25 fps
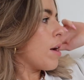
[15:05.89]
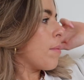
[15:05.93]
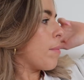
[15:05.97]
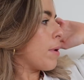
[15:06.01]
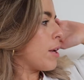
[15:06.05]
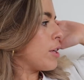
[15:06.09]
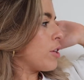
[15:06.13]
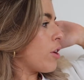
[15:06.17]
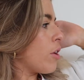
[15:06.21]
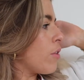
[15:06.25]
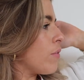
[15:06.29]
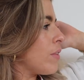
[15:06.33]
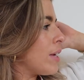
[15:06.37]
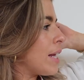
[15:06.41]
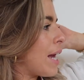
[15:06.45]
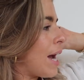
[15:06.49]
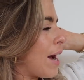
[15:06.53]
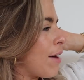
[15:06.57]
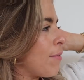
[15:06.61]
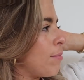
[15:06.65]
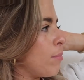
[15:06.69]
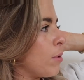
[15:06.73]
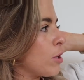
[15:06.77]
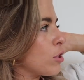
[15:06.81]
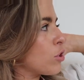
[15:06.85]
But I don't really
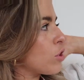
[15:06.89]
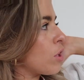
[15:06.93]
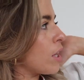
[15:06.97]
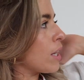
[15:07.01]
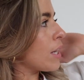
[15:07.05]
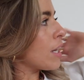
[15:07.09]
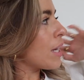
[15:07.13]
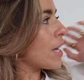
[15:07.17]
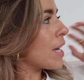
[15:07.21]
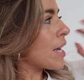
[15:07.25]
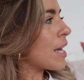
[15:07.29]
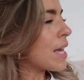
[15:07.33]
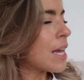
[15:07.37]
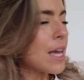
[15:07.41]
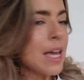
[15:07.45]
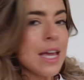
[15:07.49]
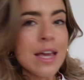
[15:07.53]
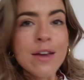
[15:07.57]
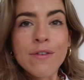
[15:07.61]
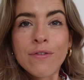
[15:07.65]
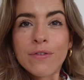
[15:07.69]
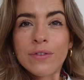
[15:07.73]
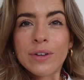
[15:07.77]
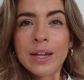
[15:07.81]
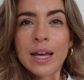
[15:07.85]
have much like
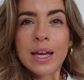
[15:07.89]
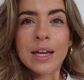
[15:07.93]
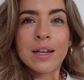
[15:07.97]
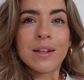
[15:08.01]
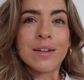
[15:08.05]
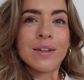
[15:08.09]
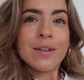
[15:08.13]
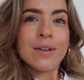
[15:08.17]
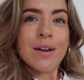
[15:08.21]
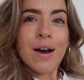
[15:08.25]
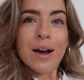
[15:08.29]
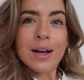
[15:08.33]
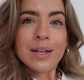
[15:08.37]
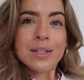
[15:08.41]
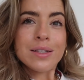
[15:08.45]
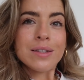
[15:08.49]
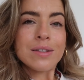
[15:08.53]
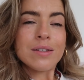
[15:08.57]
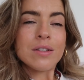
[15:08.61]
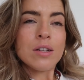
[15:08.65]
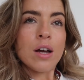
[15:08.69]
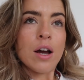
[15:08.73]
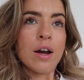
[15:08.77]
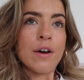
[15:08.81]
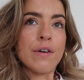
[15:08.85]
evening nice
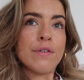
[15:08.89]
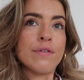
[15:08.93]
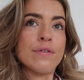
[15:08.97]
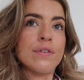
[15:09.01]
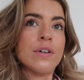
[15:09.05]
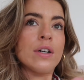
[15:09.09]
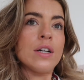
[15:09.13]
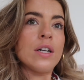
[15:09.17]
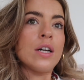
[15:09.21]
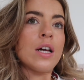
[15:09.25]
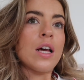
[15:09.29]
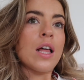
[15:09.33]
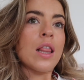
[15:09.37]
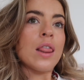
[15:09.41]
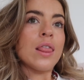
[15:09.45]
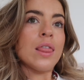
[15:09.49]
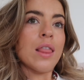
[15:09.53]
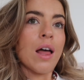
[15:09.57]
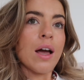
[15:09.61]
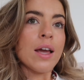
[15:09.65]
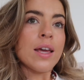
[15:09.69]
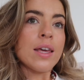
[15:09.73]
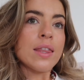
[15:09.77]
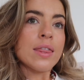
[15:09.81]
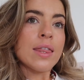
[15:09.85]
stuff
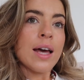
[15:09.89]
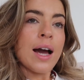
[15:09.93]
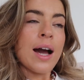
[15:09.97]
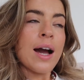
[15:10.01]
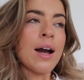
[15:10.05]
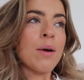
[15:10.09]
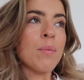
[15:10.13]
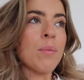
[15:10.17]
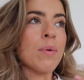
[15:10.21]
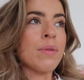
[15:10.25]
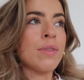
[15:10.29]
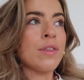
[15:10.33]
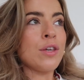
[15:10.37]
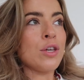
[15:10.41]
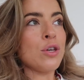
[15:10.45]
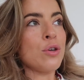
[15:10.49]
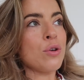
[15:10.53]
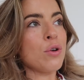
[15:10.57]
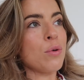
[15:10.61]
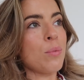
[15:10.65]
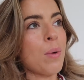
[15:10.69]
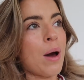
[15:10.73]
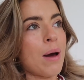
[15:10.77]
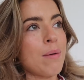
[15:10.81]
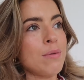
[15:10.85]
like that with that you
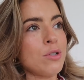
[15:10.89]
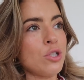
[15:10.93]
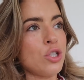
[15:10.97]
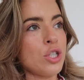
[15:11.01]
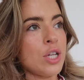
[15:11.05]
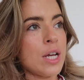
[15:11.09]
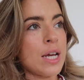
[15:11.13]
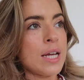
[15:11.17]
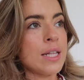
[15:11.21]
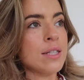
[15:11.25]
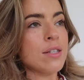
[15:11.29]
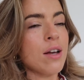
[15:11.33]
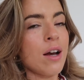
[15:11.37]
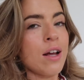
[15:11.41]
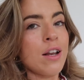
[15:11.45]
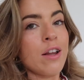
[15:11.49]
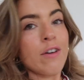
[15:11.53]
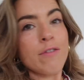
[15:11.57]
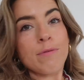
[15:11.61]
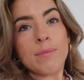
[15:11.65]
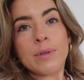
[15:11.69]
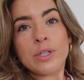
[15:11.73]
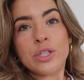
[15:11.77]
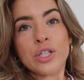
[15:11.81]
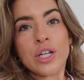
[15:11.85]
could wear with jeans. I
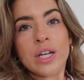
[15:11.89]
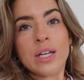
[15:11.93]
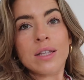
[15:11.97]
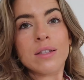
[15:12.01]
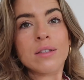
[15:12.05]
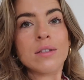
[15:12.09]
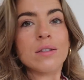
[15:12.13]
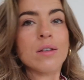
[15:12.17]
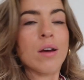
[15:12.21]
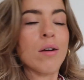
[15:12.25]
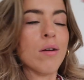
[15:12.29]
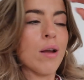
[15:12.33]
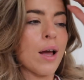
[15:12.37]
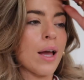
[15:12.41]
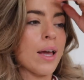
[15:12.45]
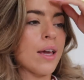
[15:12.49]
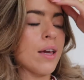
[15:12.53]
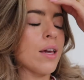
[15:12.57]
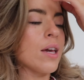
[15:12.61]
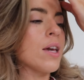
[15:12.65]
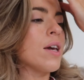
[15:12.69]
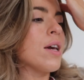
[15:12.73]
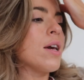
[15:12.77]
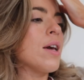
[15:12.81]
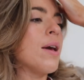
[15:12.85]
love my jeans, so
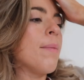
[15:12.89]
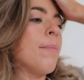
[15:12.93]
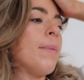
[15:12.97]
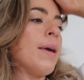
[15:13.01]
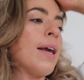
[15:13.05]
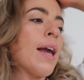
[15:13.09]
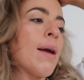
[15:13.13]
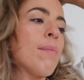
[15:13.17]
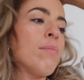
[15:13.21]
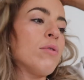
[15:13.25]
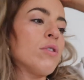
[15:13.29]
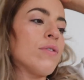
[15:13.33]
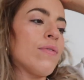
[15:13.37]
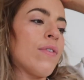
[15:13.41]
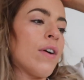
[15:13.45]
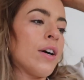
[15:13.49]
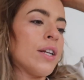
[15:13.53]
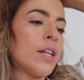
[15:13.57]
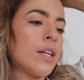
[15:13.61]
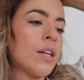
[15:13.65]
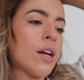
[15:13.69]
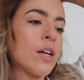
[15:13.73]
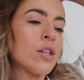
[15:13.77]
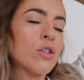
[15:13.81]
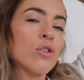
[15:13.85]
like being able to find
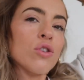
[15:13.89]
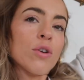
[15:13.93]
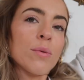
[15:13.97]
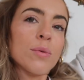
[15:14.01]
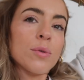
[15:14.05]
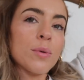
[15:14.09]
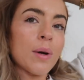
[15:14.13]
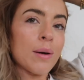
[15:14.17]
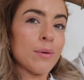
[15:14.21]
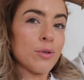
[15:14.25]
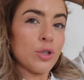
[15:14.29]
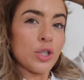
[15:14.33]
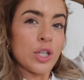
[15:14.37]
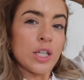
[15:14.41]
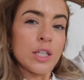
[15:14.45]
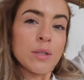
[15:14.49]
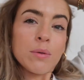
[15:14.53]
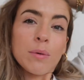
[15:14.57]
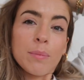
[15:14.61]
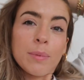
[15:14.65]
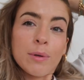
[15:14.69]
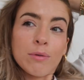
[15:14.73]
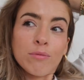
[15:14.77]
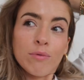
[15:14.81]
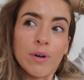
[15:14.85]
a nice top to wear with jeans
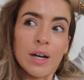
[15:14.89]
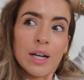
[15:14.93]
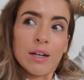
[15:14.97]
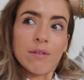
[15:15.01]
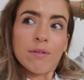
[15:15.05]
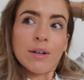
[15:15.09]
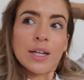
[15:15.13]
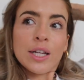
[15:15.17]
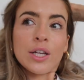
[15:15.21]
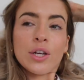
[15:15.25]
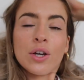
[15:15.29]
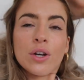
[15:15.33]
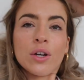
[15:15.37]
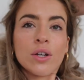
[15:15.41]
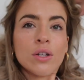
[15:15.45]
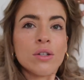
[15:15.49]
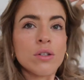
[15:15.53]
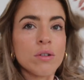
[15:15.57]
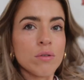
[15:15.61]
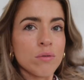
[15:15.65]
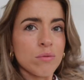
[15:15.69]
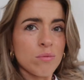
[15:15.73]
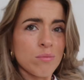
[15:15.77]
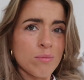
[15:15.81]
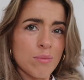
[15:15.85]
would be really, really good.
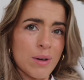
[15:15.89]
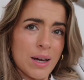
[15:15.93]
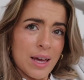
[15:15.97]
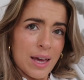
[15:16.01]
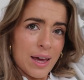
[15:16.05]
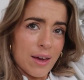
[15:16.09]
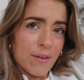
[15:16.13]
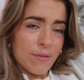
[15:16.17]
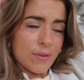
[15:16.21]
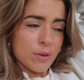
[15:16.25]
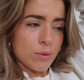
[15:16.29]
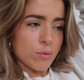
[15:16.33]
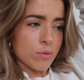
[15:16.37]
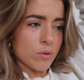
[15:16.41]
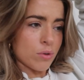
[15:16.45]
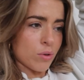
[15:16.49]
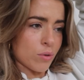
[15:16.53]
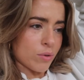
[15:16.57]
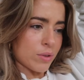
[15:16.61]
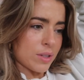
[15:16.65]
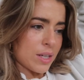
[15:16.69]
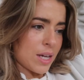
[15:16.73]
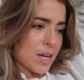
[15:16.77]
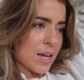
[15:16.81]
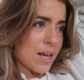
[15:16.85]
Oh, my hair feels
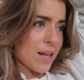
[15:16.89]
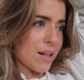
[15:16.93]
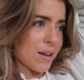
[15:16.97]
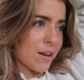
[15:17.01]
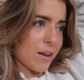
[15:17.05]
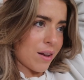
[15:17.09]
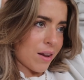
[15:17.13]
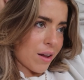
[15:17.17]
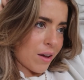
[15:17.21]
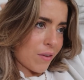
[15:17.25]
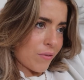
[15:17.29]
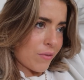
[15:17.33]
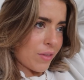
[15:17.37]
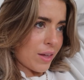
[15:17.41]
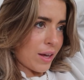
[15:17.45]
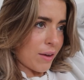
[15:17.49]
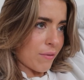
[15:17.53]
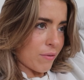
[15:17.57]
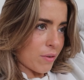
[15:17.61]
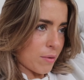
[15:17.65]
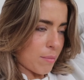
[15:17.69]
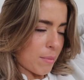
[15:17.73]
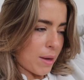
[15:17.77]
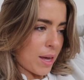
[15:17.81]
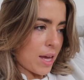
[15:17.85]
knotty. I love
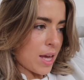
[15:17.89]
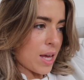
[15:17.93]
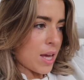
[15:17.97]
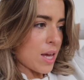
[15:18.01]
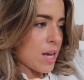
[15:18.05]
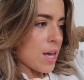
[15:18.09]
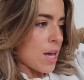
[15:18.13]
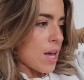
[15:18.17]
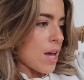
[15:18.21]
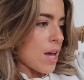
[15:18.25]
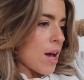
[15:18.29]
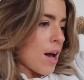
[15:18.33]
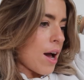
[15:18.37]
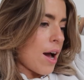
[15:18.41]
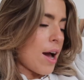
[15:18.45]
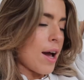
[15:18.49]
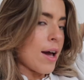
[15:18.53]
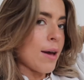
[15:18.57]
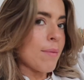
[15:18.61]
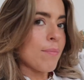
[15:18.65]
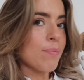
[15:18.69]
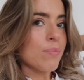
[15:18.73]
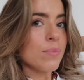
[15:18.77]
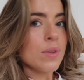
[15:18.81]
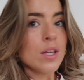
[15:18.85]
that for me.
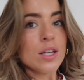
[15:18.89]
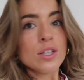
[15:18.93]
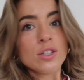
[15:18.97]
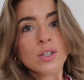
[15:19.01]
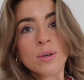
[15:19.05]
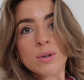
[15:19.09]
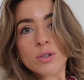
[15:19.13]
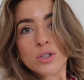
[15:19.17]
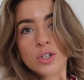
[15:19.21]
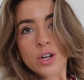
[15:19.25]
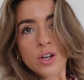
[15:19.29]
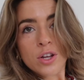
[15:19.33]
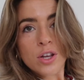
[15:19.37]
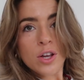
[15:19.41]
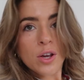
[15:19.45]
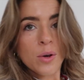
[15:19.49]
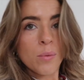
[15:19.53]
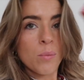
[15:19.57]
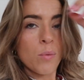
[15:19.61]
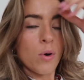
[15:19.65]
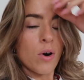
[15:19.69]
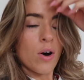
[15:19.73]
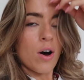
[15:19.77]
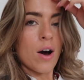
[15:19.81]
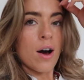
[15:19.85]
Um, so I'll show you
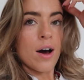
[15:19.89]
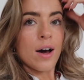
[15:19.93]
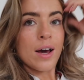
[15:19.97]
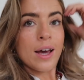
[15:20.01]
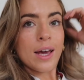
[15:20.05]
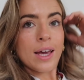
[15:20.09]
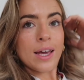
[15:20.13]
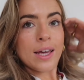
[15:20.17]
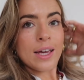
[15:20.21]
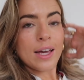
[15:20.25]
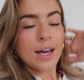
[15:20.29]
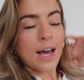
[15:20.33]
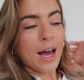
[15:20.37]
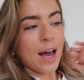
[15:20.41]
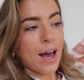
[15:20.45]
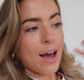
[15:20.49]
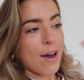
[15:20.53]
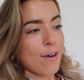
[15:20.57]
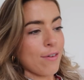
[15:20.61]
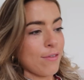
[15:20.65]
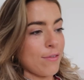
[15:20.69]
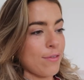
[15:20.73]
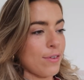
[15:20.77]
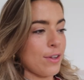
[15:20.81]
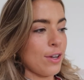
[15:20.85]
what I
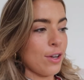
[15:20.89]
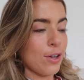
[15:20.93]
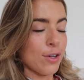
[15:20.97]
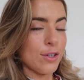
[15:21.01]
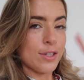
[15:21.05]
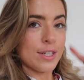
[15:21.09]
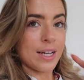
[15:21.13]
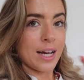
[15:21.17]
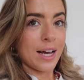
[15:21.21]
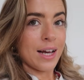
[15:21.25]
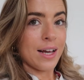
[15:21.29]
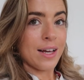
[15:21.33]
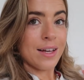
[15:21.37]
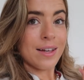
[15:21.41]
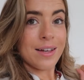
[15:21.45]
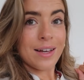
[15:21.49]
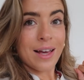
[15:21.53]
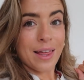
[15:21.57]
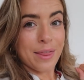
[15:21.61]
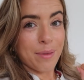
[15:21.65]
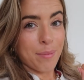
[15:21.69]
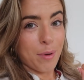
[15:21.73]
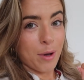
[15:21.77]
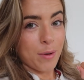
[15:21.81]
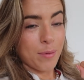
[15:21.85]
have looked at
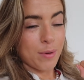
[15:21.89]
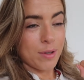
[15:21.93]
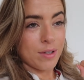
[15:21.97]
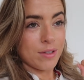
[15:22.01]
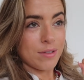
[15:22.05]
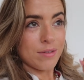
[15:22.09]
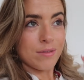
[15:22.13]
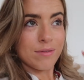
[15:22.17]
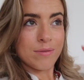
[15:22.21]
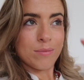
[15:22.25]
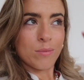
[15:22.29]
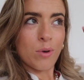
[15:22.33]
at the moment.